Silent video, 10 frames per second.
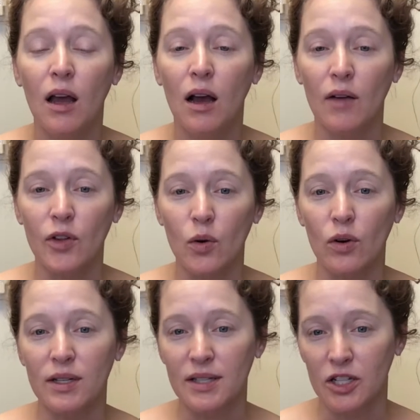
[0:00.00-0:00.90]
of their
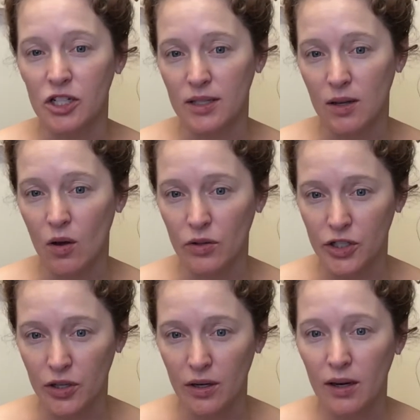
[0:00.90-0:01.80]
organization's
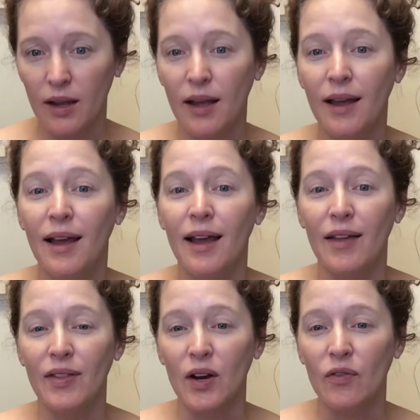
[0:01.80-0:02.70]
culture,
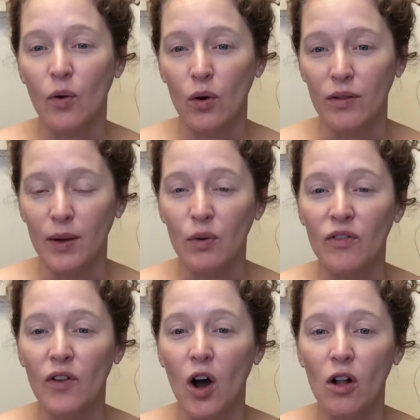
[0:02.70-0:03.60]
and therefore they will
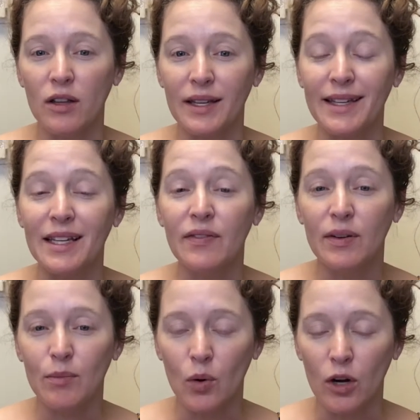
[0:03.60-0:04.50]
fall even
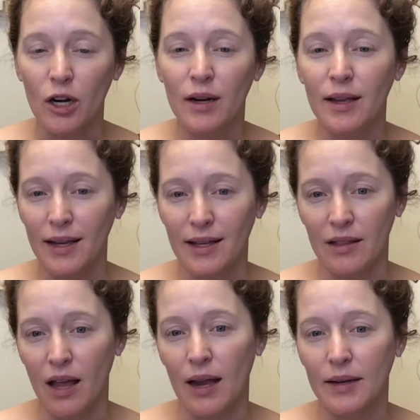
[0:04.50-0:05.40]
more in
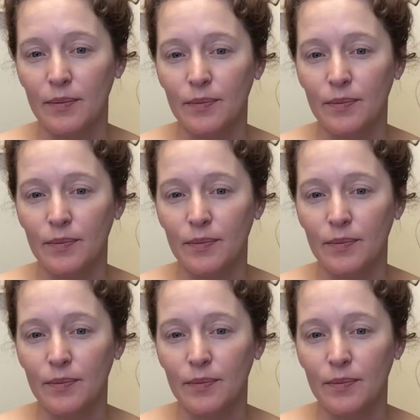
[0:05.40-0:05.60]
line.